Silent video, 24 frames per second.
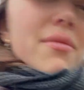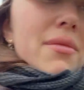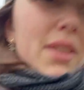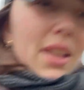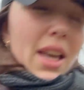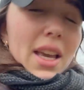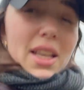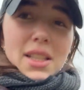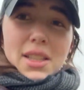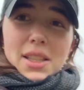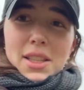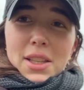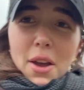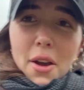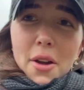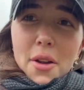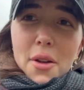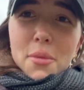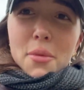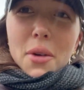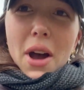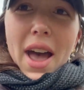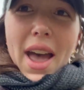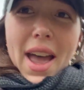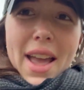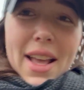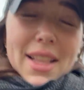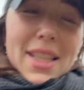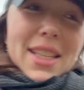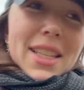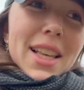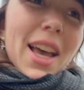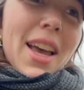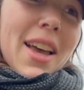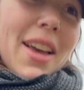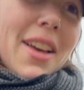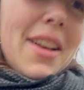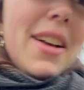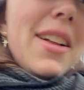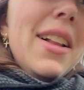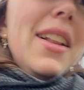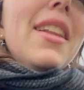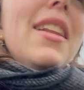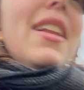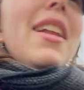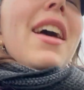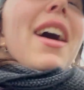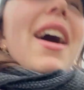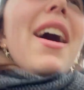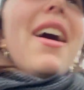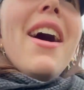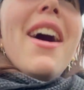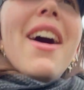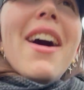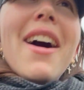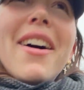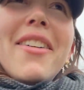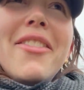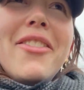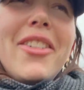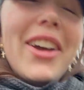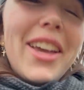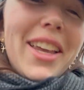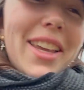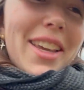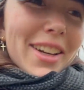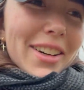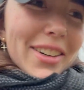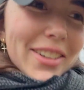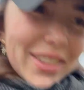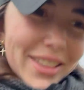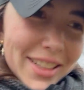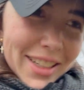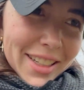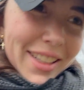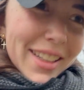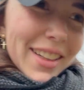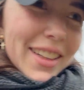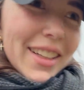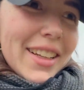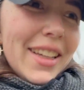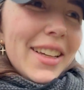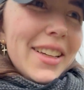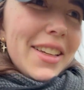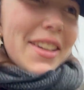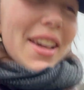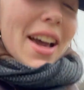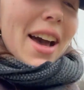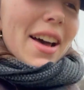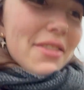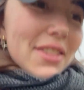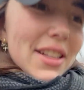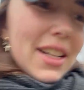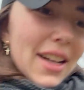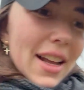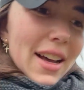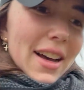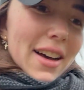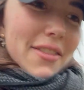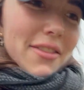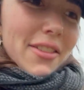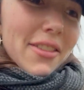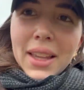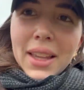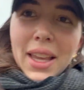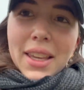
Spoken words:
It's so wet. Oh my god, you have to laugh.